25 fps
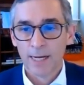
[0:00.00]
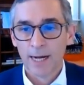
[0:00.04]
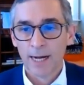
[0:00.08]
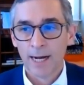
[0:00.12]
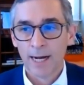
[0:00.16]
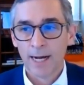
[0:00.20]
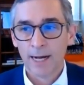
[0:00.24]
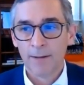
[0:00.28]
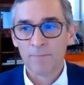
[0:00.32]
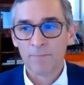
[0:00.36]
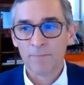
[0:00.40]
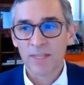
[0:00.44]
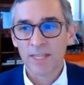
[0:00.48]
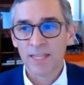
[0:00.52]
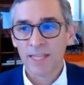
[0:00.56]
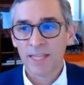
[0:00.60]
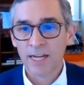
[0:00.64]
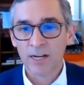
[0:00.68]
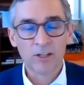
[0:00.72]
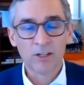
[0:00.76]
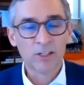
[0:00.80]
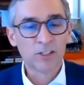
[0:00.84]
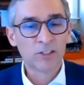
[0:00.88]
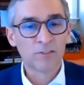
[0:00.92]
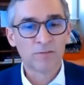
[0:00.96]
Um,
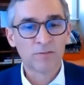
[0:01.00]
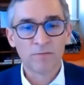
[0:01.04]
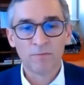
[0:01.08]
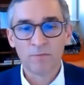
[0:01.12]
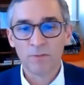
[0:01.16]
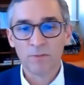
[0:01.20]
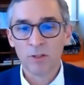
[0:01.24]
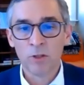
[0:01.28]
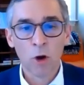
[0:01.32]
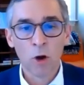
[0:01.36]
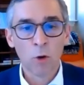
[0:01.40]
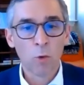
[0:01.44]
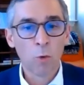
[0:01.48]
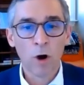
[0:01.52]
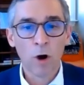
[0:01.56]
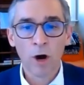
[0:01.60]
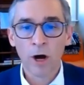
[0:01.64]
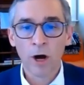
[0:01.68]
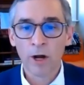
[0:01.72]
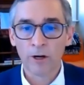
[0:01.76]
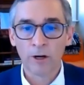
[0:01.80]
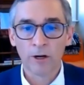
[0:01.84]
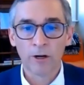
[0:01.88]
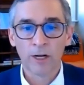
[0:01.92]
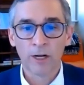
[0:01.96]
there is no
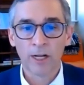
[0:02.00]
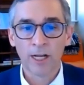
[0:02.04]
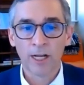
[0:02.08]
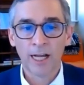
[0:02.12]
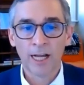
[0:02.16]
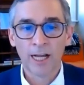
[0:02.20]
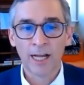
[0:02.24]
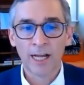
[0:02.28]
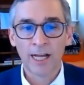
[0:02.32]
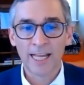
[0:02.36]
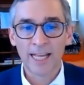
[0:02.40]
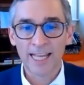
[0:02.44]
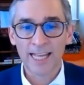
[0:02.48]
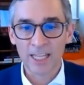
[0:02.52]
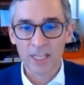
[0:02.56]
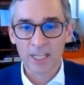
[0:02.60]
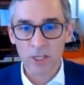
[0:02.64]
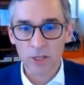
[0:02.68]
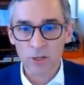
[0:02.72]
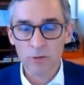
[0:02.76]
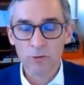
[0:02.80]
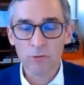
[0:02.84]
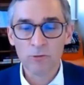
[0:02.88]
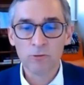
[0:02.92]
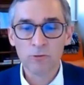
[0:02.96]
water uh,
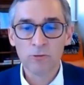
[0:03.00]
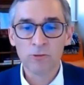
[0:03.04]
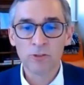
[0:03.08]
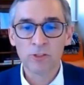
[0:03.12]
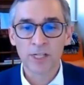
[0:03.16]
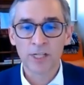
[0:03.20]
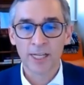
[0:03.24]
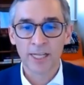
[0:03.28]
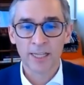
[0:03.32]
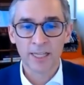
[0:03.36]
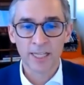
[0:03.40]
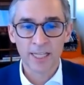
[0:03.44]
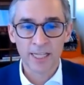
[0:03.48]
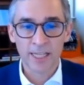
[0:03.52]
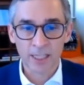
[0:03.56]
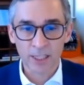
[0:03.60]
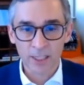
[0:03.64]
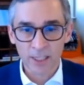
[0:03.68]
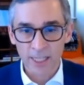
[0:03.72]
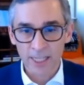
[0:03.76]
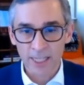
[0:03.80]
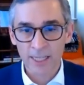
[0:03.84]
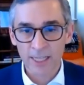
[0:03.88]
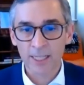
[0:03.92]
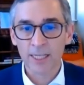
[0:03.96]
used in the
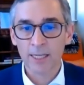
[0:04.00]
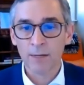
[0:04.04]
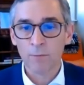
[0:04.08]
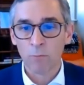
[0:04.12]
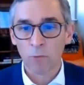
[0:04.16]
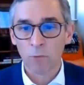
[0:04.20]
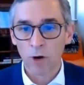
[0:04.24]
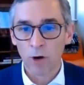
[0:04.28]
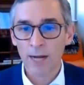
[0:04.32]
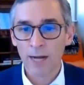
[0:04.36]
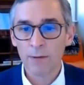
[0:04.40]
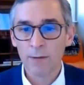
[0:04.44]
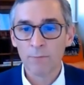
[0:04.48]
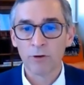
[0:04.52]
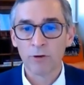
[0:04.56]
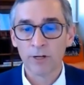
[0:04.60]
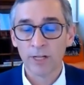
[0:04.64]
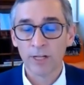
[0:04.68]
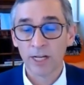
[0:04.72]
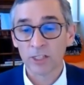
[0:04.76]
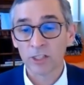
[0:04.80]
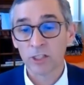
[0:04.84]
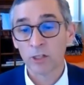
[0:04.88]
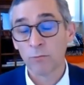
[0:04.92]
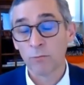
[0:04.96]
lithium brine
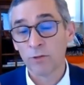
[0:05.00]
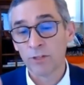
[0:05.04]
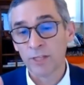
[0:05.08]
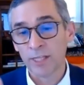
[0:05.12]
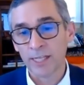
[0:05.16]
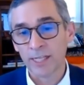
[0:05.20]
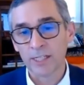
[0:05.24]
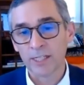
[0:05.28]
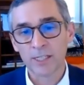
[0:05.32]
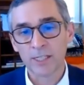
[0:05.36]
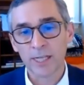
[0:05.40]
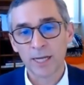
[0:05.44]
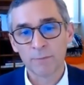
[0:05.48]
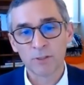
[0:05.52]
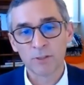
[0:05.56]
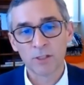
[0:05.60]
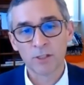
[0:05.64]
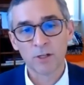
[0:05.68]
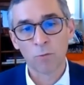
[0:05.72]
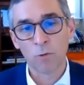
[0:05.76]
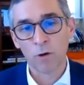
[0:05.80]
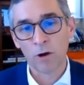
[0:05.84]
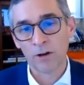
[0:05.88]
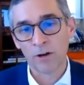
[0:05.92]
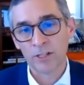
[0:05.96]
production with the
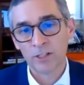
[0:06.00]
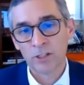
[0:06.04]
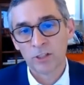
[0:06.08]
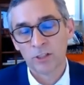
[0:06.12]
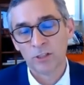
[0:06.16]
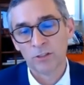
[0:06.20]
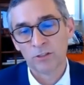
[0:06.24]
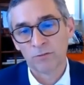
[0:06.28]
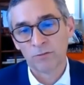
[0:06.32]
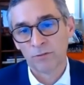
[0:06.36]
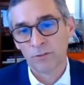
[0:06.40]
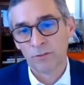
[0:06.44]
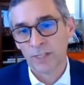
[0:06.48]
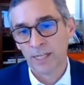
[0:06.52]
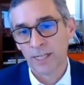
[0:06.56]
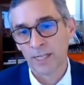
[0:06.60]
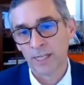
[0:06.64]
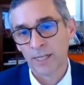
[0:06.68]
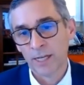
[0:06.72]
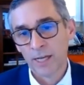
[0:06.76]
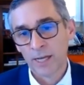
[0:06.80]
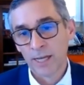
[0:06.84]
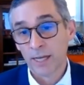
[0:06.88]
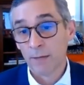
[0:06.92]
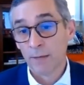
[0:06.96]
exception of what is used for
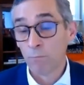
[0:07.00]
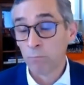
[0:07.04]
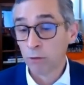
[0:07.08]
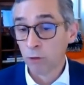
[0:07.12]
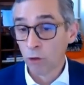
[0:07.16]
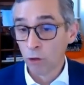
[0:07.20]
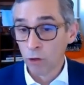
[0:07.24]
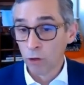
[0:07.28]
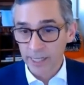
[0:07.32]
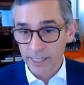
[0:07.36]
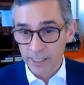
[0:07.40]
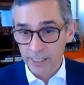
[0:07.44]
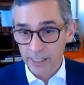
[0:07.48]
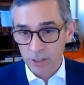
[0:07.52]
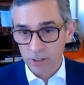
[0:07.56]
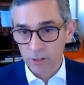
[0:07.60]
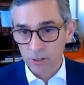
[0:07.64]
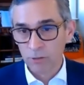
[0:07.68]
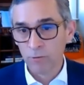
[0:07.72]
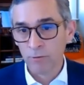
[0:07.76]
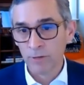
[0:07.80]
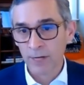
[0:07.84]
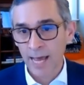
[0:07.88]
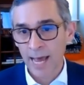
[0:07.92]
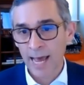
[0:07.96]
the
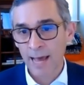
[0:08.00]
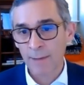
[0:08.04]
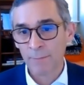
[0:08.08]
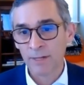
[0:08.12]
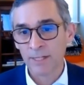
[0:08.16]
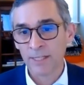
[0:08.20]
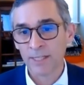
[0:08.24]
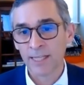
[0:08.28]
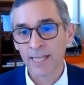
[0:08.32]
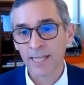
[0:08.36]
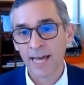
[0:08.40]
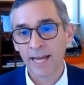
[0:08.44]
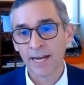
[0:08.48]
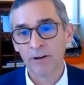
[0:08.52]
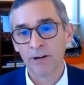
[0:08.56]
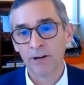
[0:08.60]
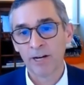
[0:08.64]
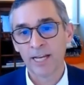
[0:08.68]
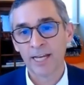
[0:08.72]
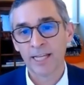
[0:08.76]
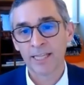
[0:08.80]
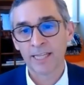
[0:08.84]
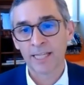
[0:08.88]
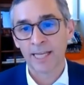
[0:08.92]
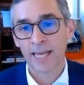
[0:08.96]
employees who inhabit that
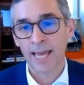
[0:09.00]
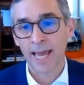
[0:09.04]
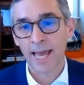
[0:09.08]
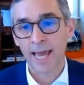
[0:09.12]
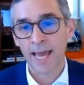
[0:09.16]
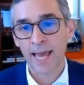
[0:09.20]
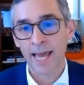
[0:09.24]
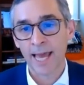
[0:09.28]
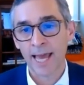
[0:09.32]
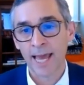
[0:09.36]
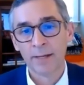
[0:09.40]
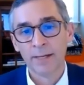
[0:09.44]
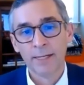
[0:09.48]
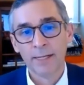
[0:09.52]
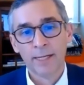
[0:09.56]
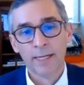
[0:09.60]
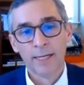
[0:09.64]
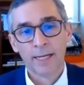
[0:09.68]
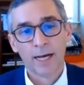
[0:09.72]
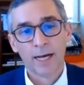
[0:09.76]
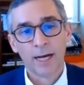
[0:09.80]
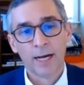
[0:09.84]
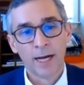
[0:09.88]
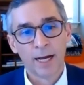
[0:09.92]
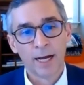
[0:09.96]
area at the camp
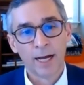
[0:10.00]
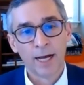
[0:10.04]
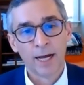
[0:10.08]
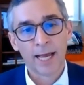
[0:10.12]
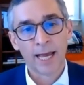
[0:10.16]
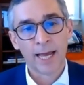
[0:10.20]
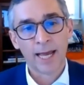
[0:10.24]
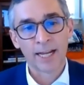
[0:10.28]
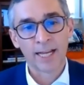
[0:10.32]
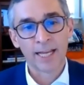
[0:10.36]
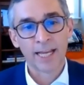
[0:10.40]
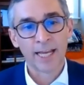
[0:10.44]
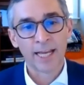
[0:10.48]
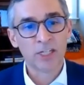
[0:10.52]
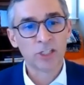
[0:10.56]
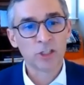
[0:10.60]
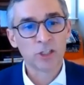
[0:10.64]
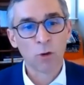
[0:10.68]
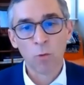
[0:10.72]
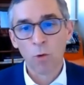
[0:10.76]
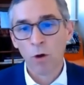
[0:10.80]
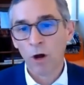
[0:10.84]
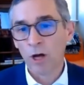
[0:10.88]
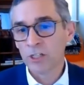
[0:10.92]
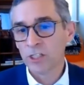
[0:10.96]
uh, and
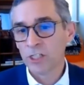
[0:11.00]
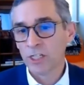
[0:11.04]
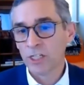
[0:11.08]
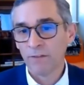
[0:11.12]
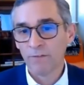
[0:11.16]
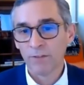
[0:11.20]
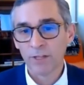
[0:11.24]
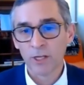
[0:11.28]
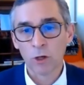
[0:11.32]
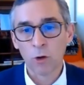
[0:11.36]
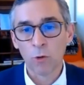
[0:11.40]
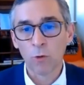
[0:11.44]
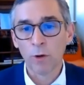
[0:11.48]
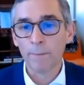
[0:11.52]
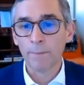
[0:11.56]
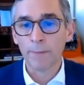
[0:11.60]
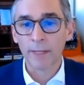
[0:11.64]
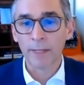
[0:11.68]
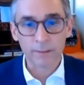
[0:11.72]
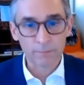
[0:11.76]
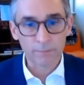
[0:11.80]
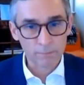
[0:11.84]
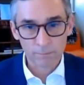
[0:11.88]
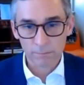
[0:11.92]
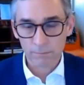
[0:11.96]
occasional washing of the
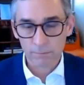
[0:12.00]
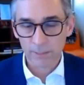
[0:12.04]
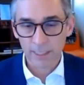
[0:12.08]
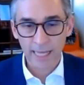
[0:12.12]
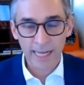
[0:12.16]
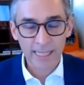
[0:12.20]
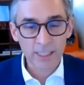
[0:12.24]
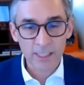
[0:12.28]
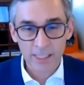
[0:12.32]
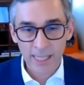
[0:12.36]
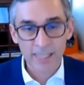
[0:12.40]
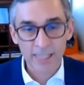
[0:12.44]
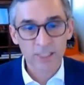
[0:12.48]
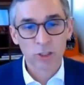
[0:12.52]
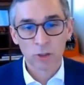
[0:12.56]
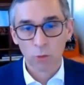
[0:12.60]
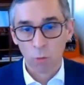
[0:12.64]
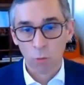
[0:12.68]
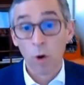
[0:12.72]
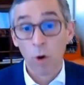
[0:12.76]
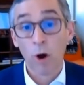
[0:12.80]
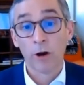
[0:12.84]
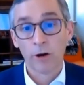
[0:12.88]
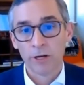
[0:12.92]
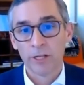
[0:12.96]
equipment. That's, that's
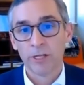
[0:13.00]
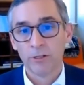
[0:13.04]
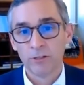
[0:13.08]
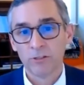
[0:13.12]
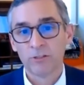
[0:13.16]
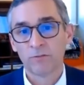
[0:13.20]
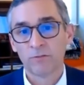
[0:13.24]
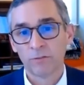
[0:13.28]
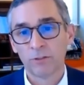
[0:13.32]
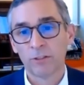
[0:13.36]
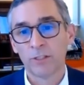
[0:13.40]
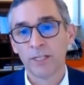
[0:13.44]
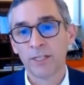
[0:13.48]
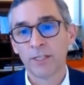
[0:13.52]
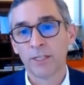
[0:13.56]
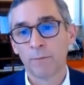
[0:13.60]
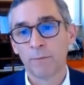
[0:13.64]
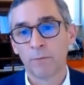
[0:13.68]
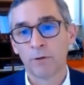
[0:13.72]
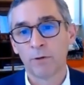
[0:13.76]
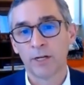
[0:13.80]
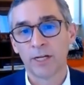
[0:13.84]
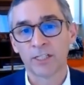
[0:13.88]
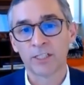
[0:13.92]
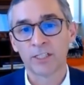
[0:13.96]
the water used for
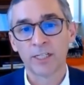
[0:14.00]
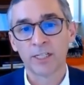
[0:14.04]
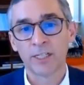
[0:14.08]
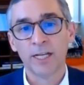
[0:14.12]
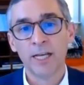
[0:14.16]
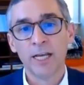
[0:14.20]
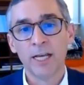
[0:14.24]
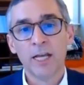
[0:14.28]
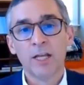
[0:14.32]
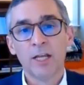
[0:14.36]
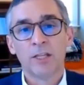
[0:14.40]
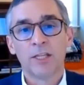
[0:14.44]
lithium production.